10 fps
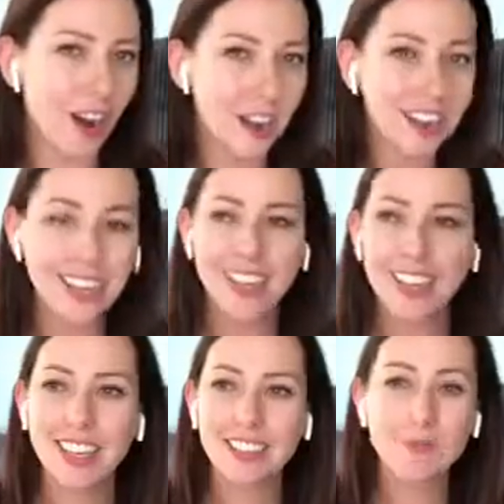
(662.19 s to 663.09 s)
right,
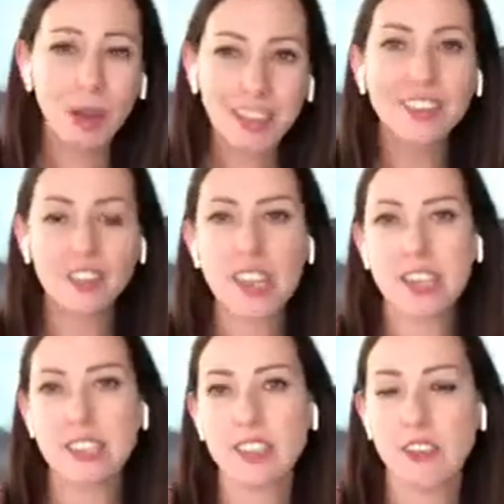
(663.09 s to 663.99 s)
might not
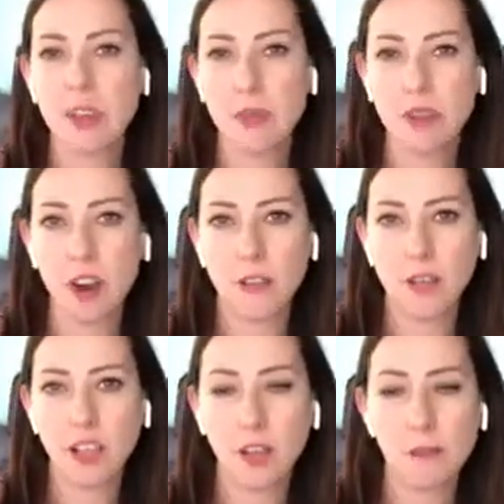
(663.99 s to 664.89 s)
necessarily be right
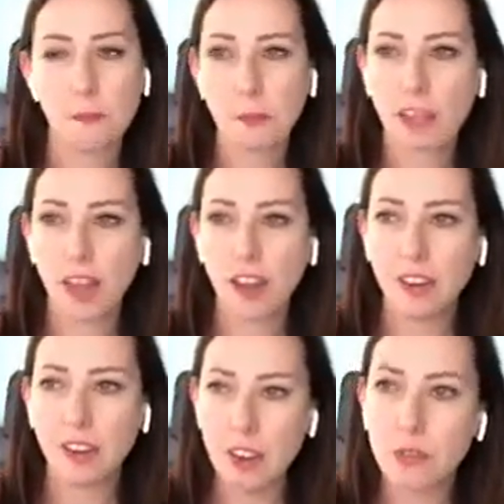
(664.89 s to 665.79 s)
for you. And
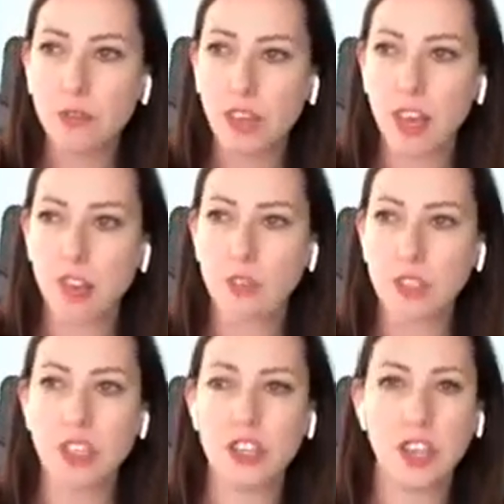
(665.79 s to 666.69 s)
I never forget a
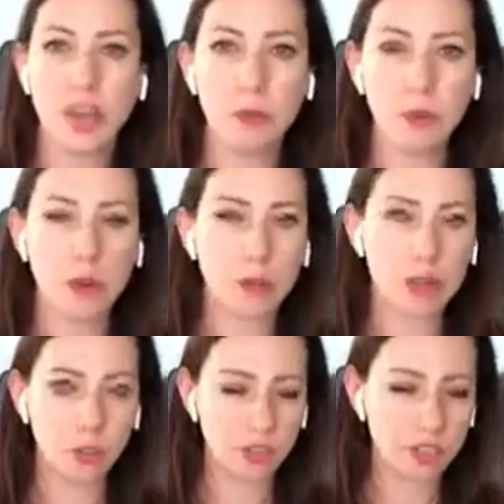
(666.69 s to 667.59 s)
conversation that I had with one of
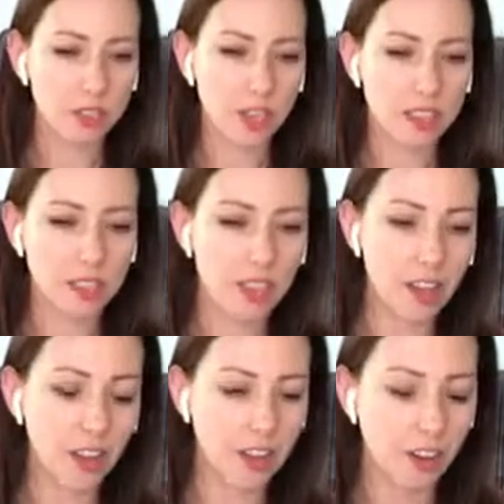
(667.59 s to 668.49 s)
my gorgeous clients
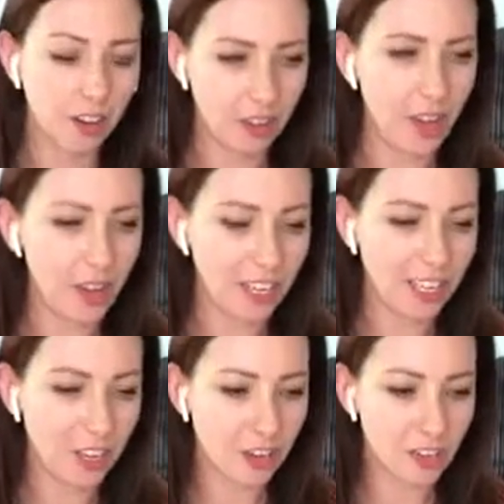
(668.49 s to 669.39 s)
in our
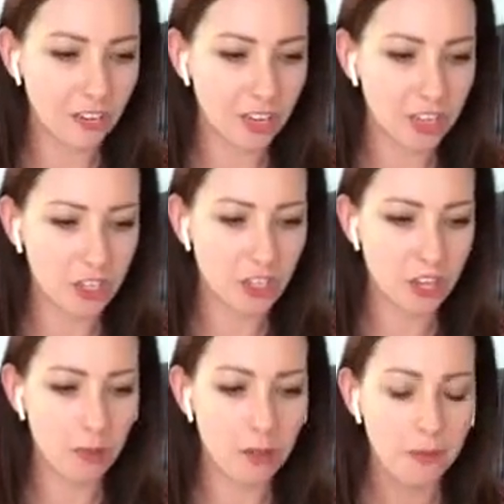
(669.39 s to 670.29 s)
early coaching
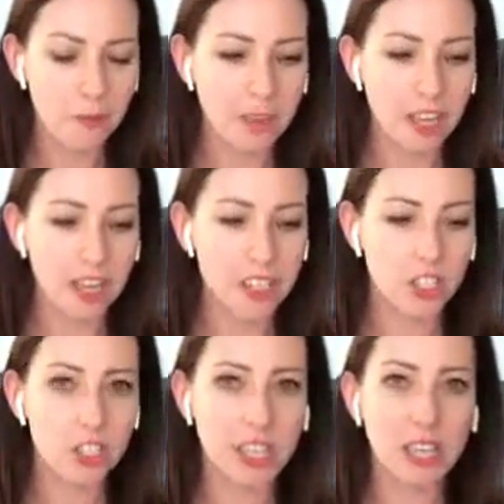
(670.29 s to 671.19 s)
relationship. And
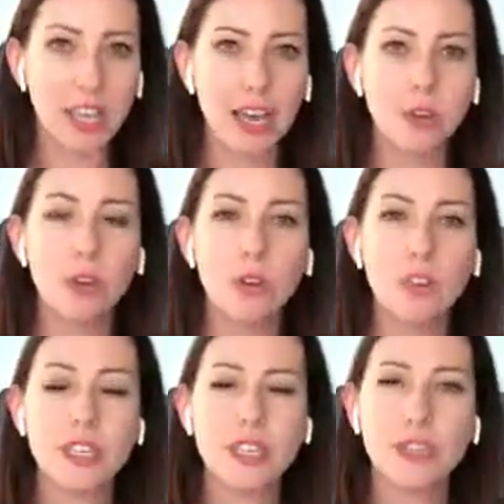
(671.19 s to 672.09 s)
she had all
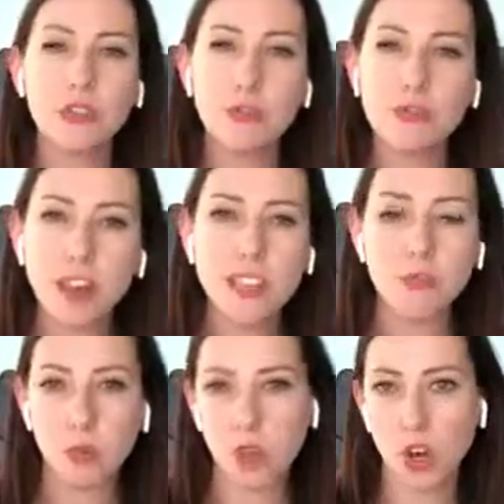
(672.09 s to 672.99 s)
of these
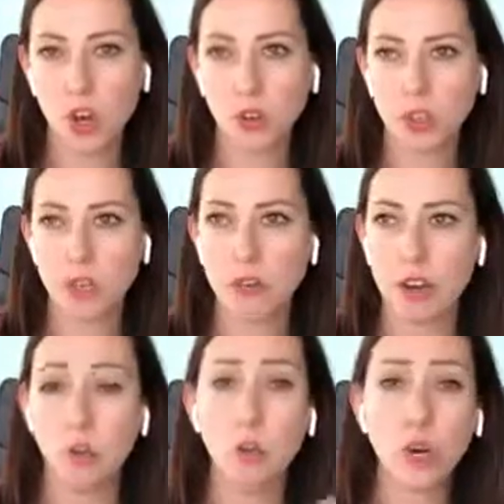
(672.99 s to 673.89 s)
incredible goals
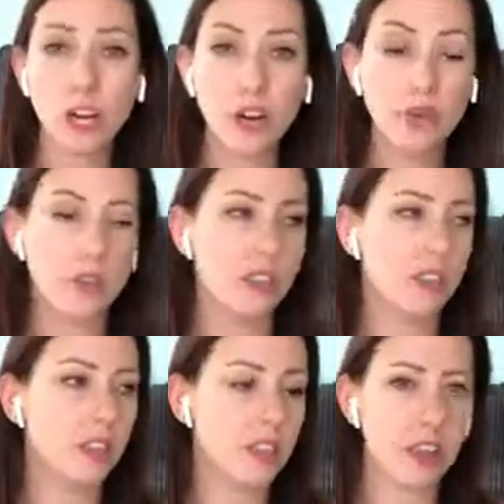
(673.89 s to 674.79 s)
around wealth
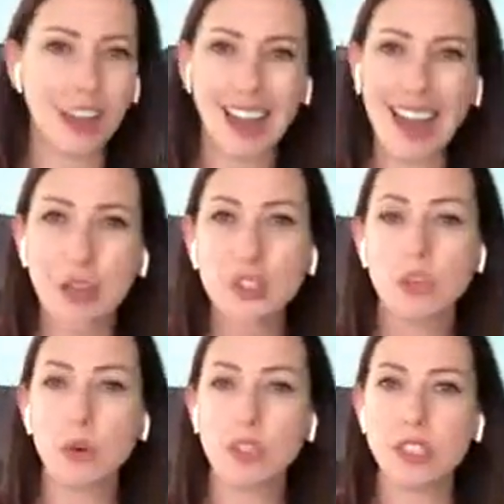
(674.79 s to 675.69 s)
and the kind of house
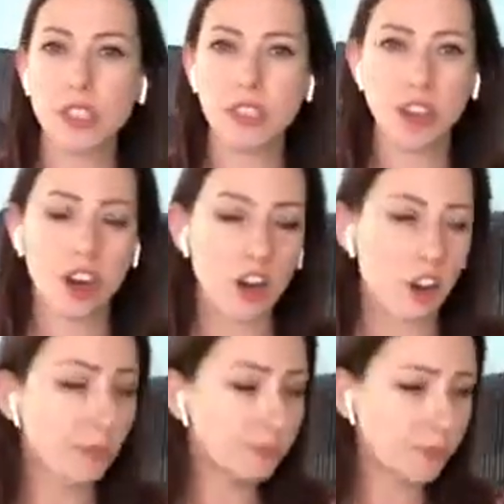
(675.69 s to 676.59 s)
she wanted and
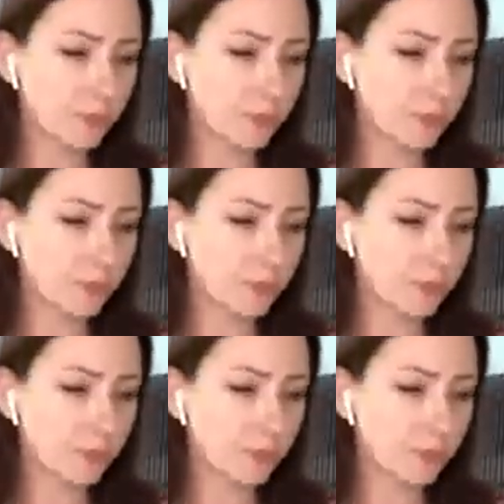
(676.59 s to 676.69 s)
car.